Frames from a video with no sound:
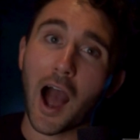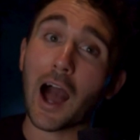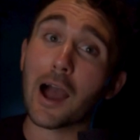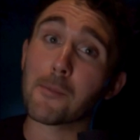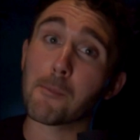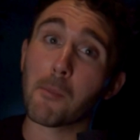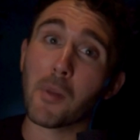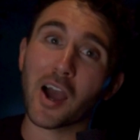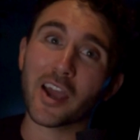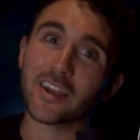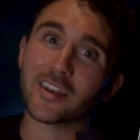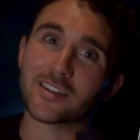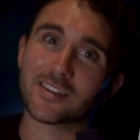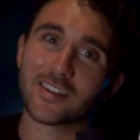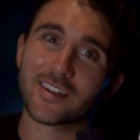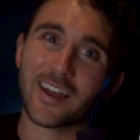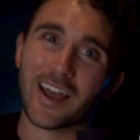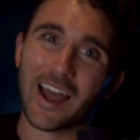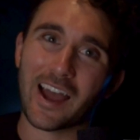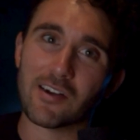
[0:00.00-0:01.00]
I
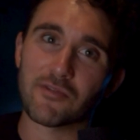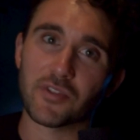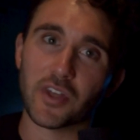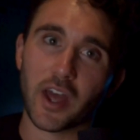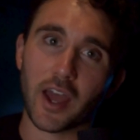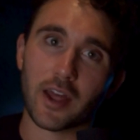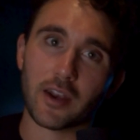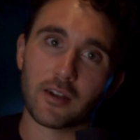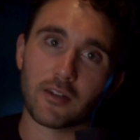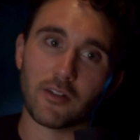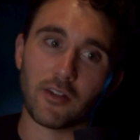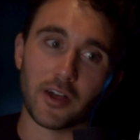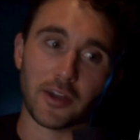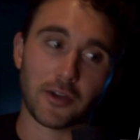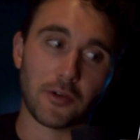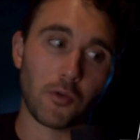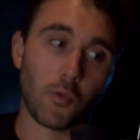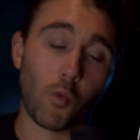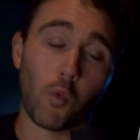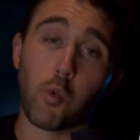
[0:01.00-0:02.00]
might have that
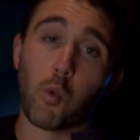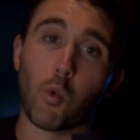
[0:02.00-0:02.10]
like